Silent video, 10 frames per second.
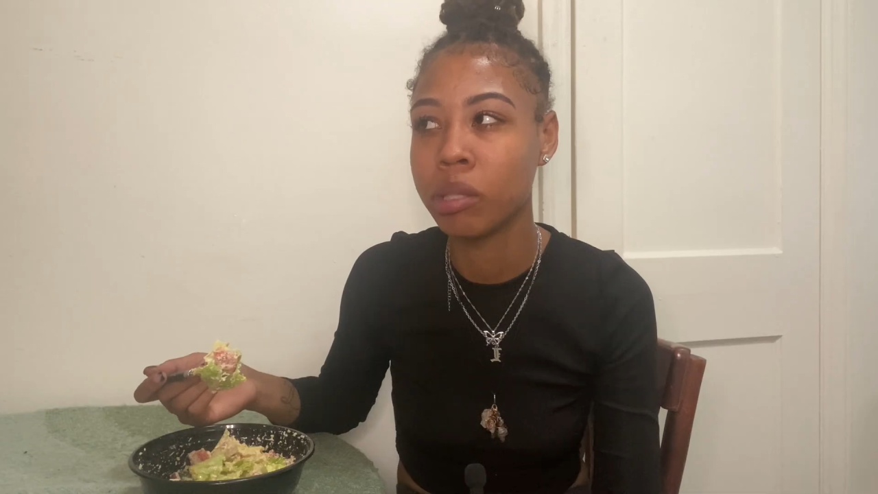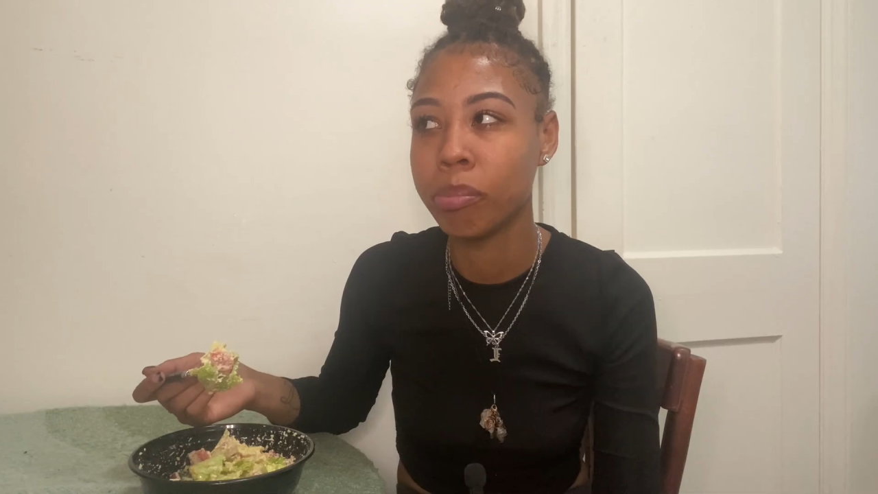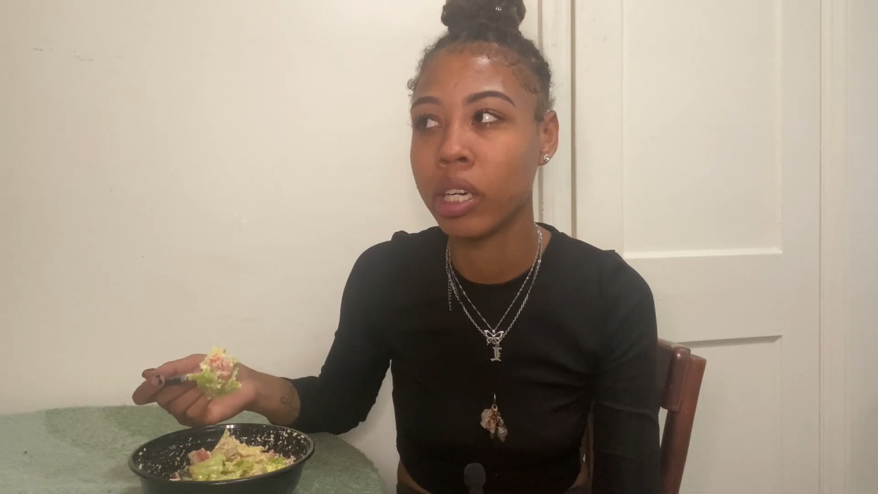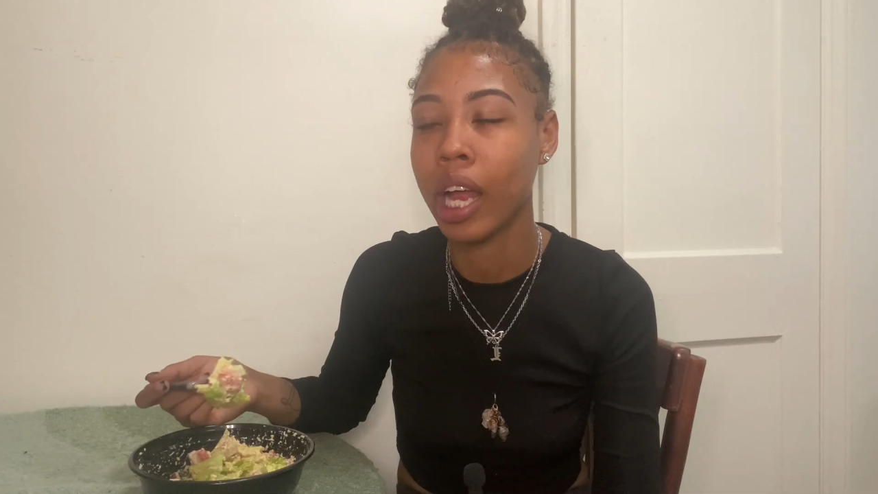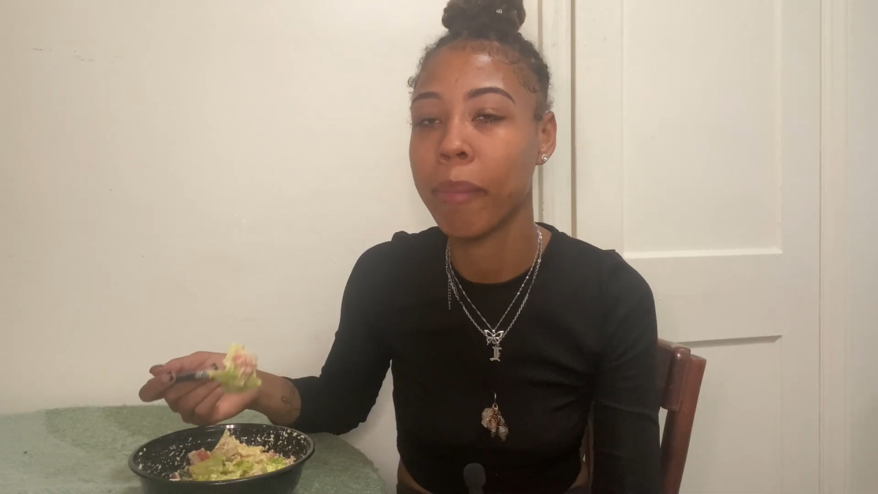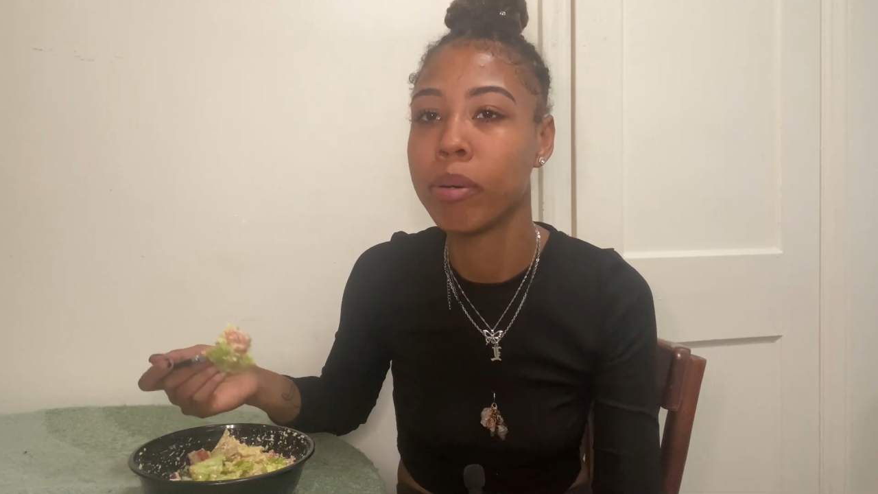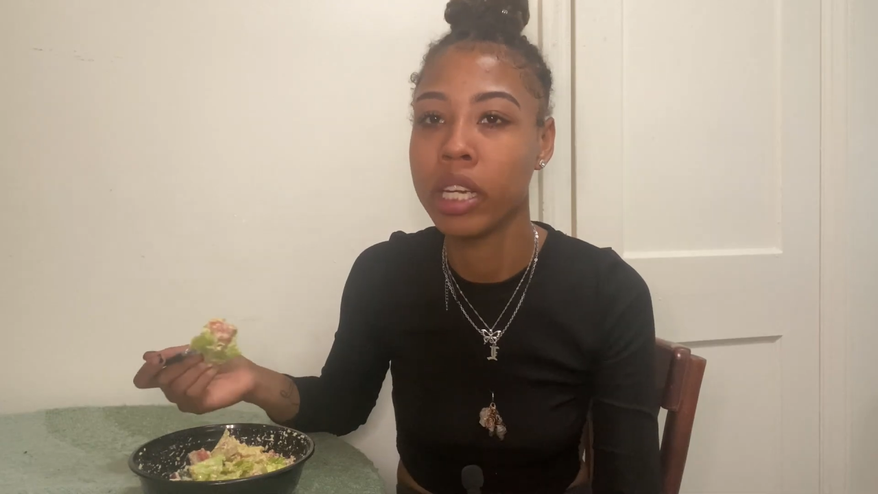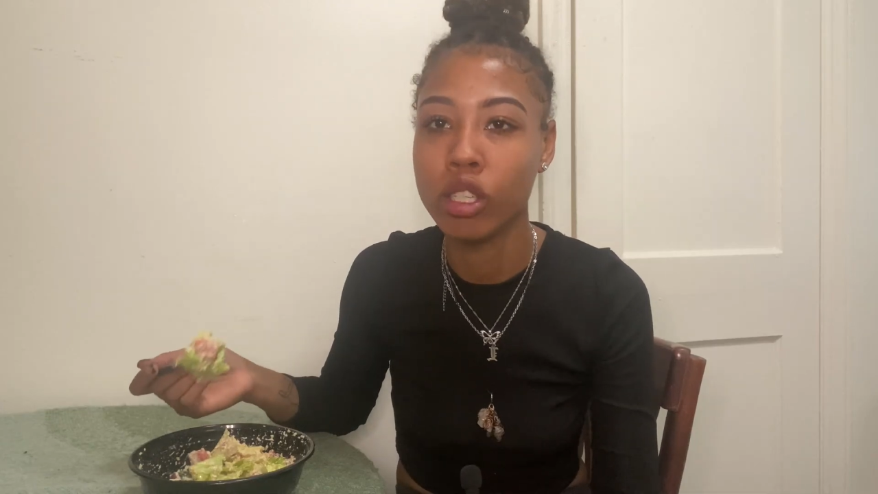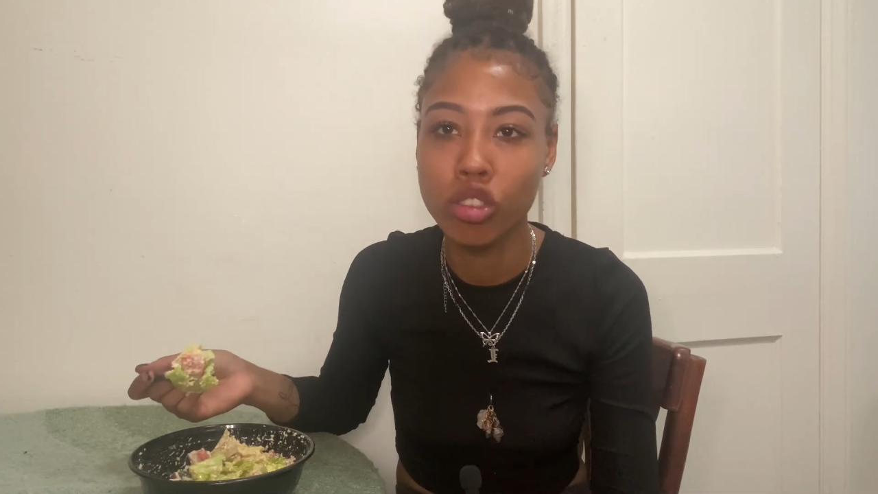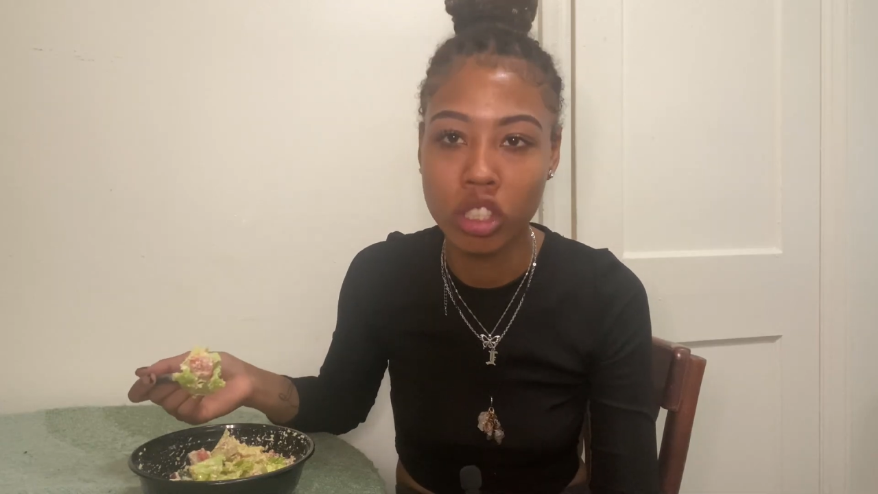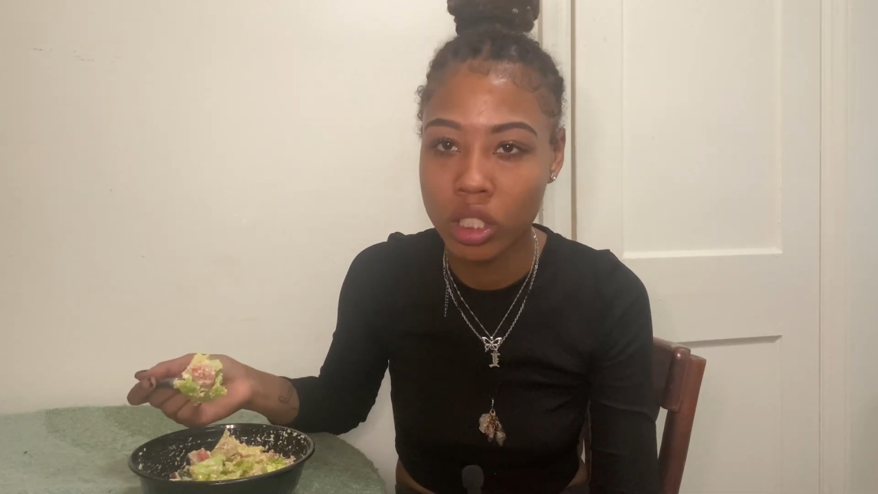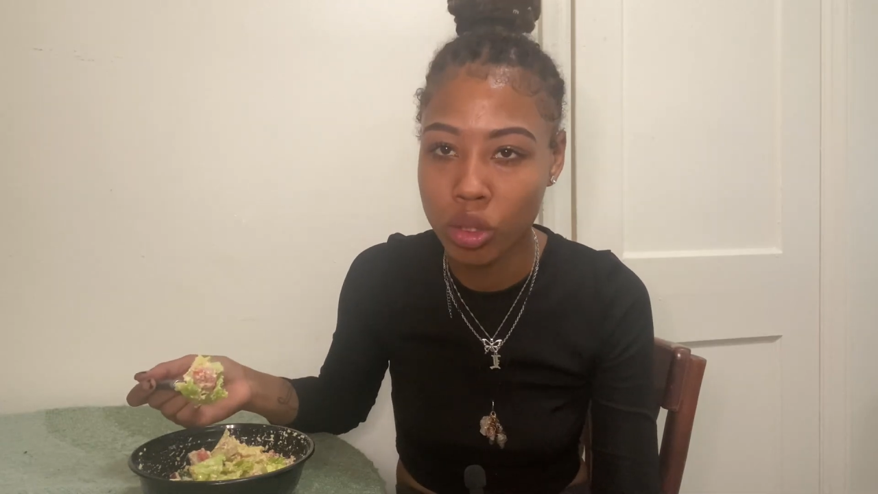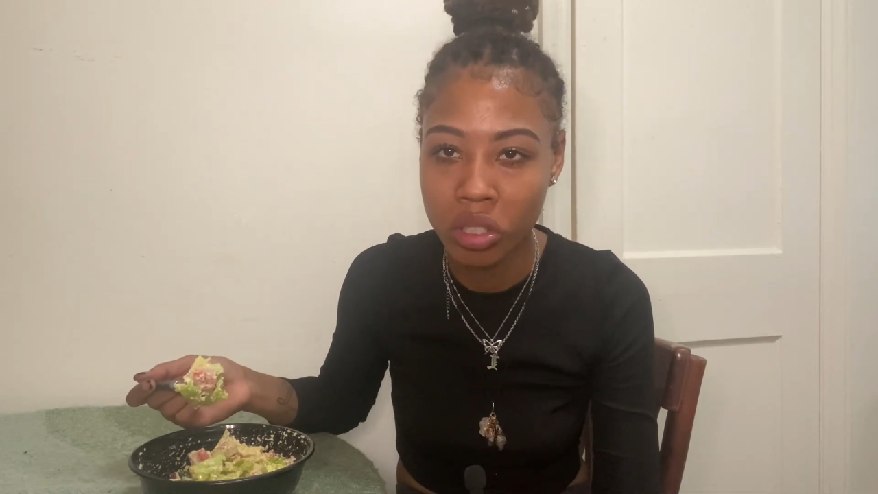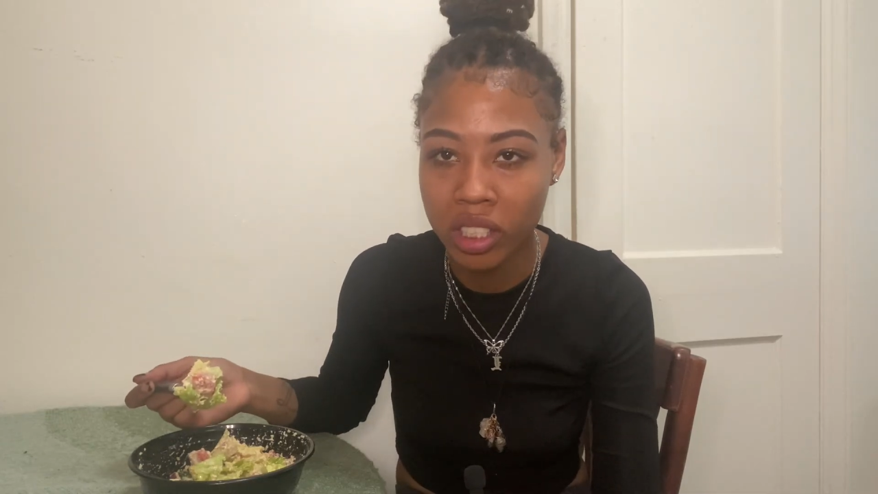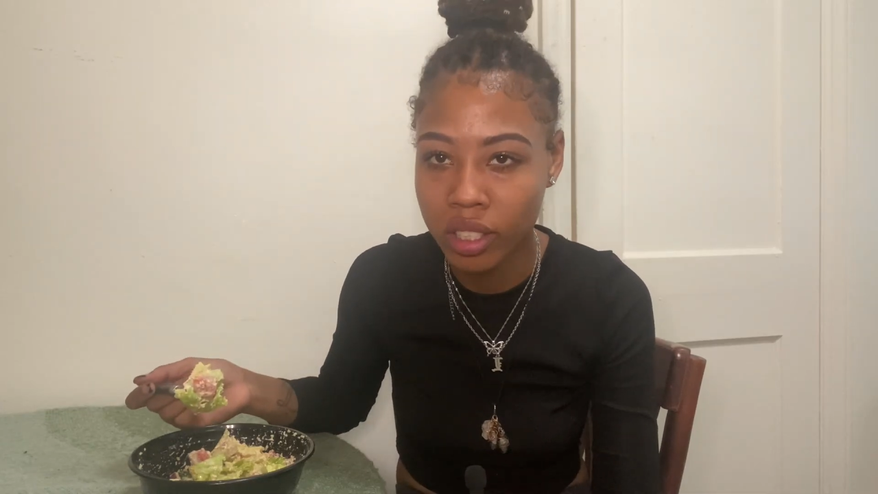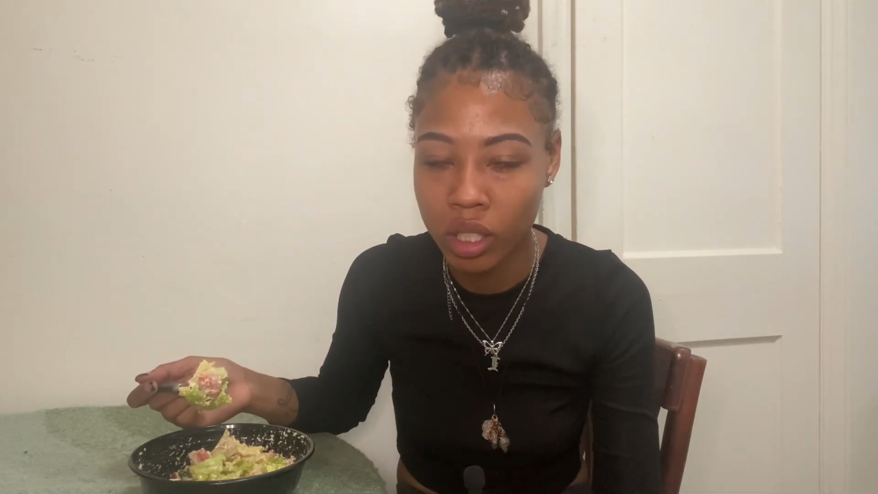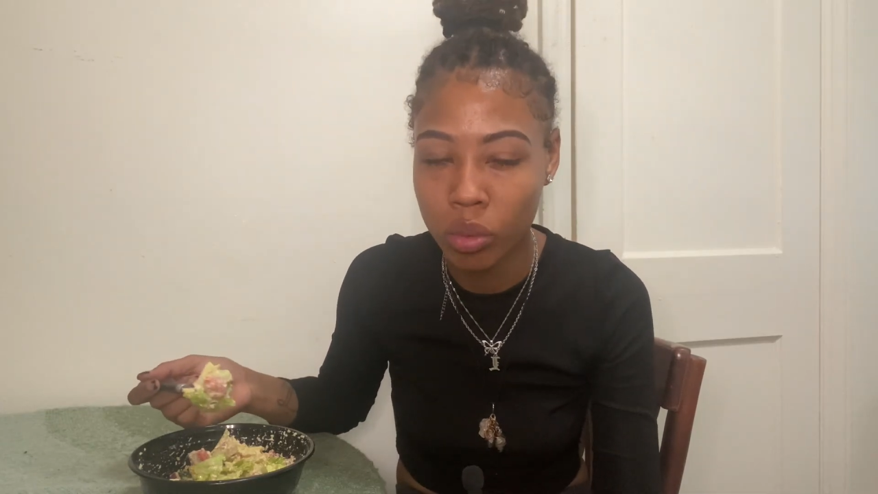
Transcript: but I put nutritional yeast in it,